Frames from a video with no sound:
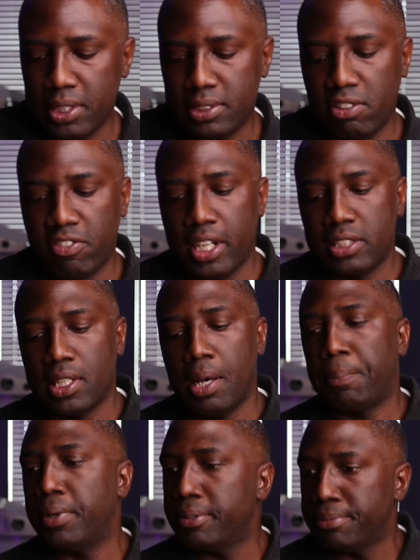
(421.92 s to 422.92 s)
this device
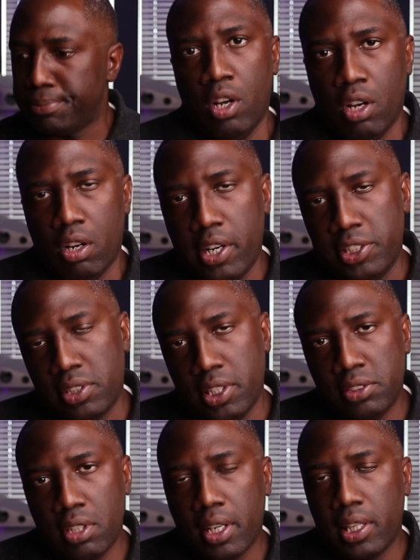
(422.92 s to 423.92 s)
up. All right, so
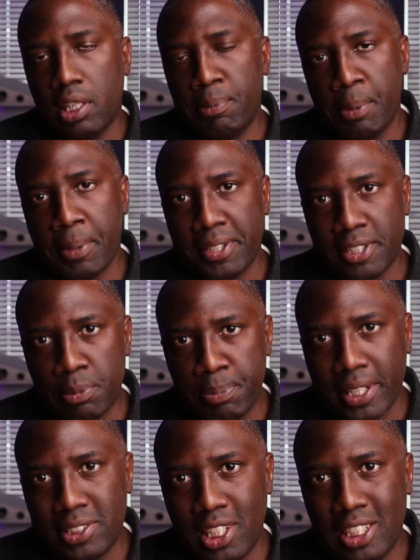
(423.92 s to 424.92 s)
let's talk a little bit about the
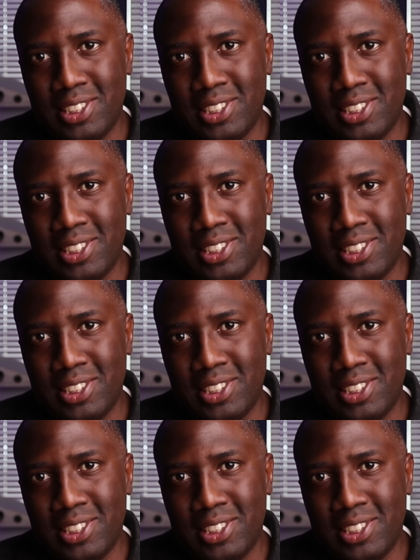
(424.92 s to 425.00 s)
specs here,